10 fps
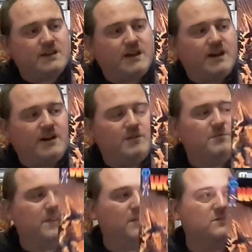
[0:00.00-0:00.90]

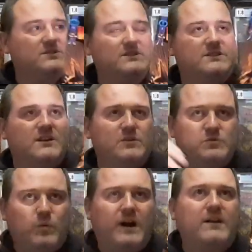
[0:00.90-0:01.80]
There was
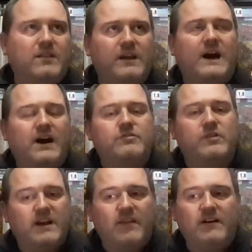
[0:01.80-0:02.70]
one thing after
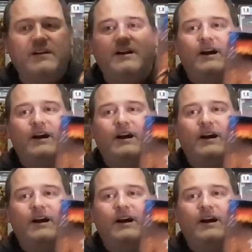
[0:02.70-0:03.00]
another,